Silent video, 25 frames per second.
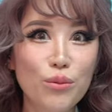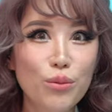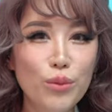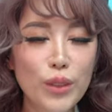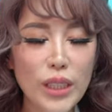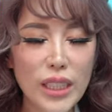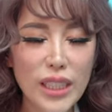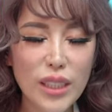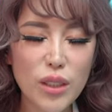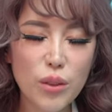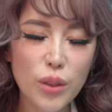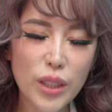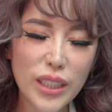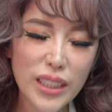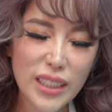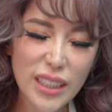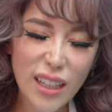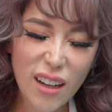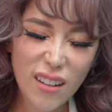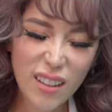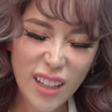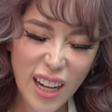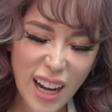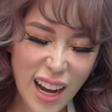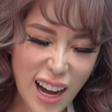really going
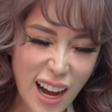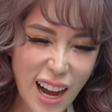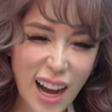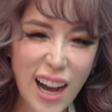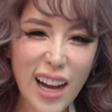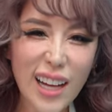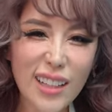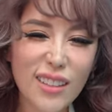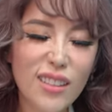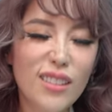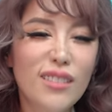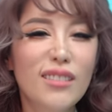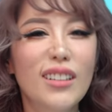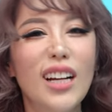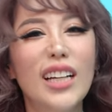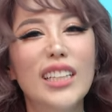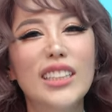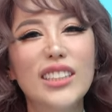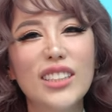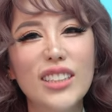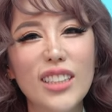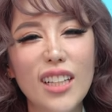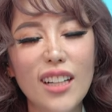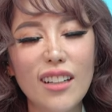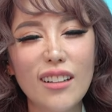down hard on
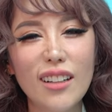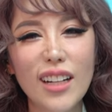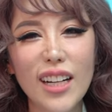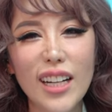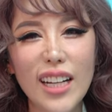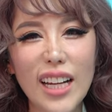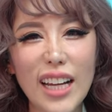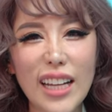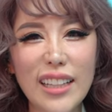Raeesah, right?